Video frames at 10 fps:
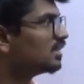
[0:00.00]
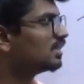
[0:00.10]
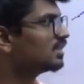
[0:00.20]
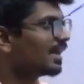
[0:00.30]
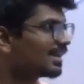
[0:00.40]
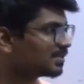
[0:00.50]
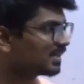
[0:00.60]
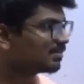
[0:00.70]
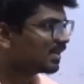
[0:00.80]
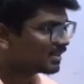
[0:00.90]
See, as per
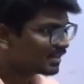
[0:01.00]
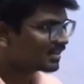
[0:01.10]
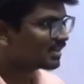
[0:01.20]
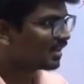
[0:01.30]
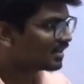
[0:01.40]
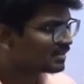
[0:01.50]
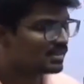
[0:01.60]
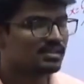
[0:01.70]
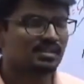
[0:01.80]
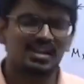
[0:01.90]
the method is
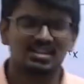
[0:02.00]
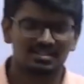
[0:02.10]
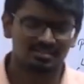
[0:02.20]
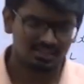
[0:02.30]
concerned, it's